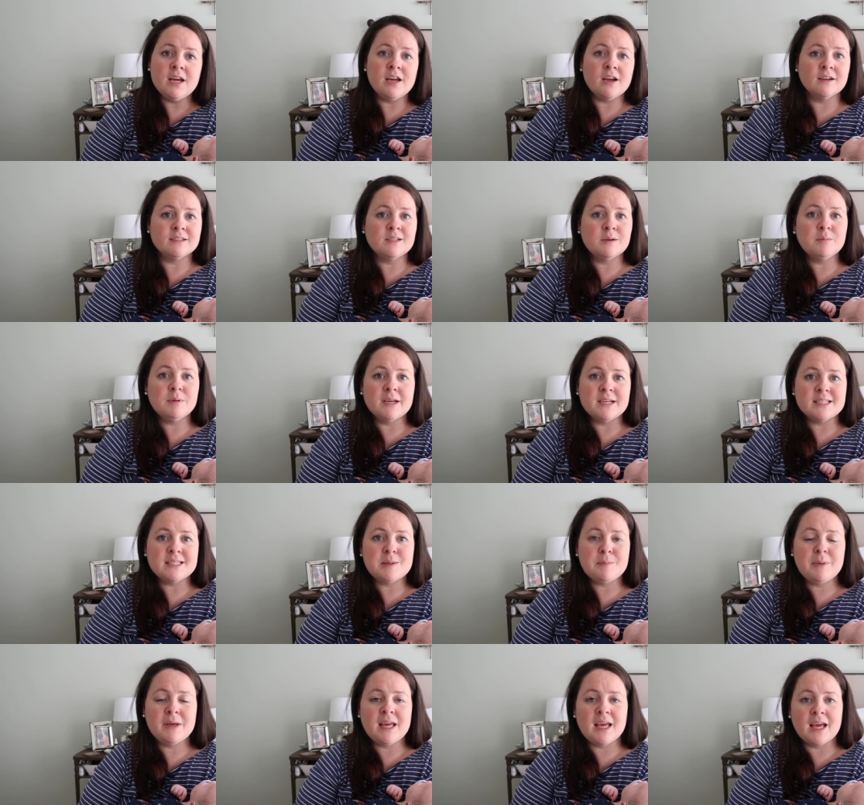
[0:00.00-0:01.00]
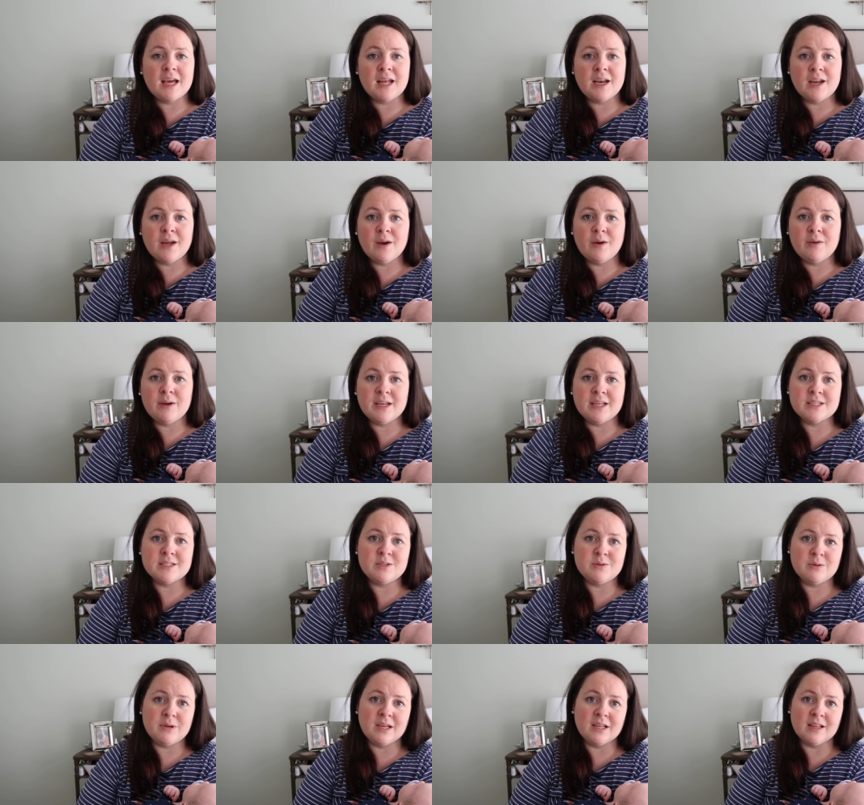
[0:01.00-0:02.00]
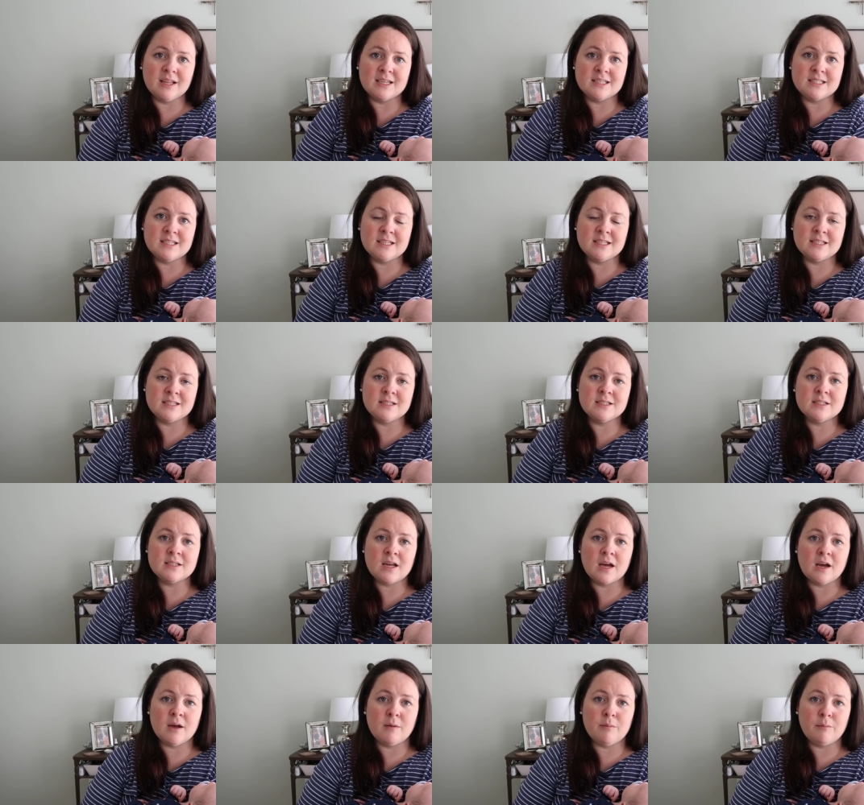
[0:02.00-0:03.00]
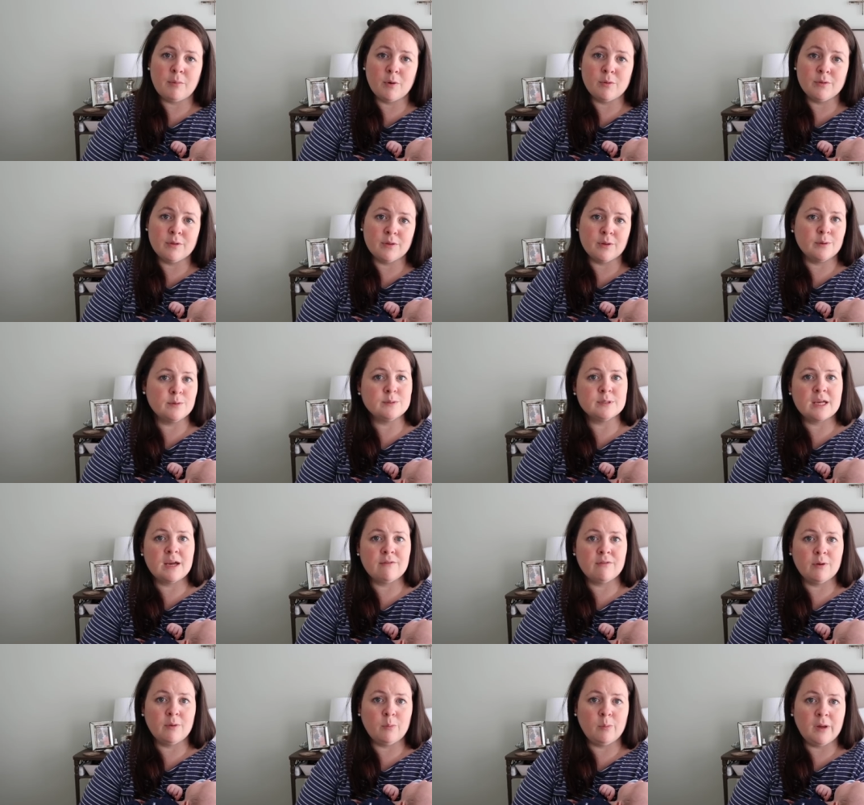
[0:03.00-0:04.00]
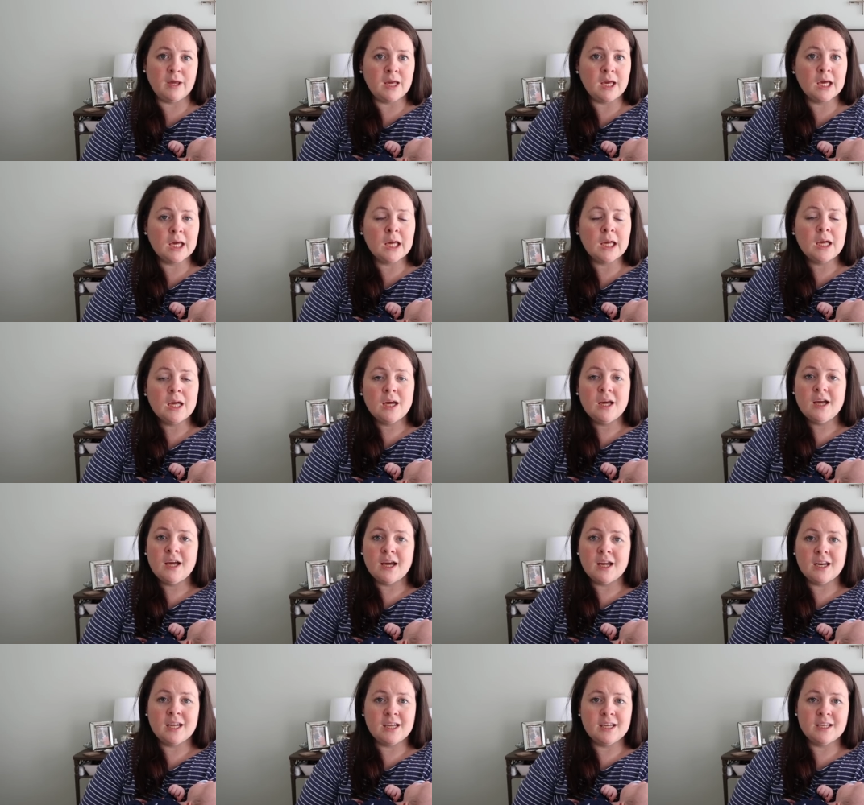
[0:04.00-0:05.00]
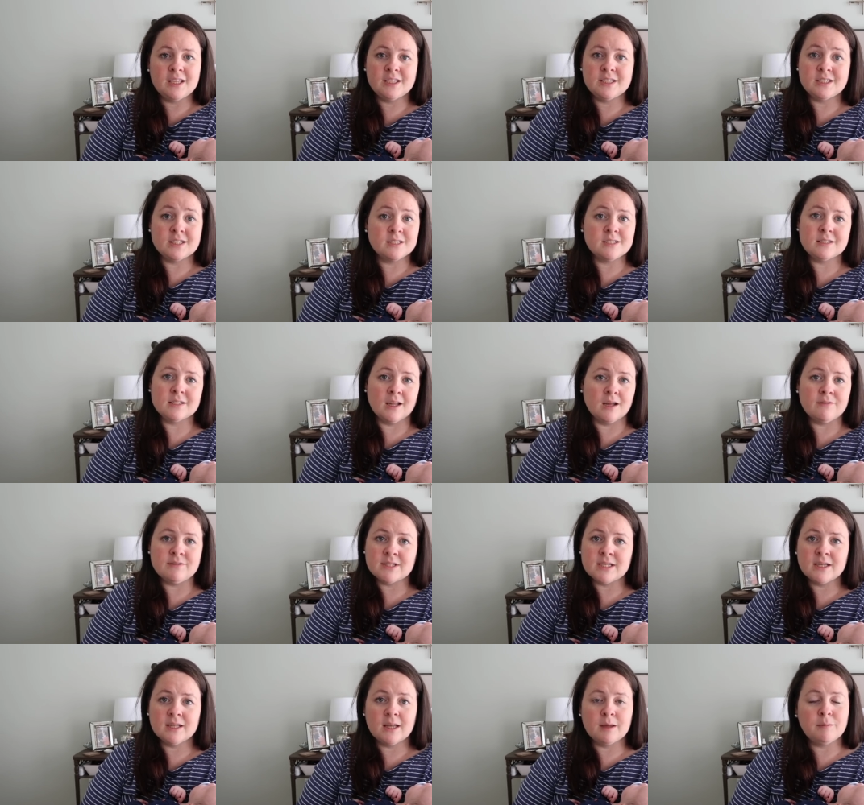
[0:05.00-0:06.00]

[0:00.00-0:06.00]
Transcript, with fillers: He also plays the piano, and he's doing lessons, um, both of those every week. and he just loves it.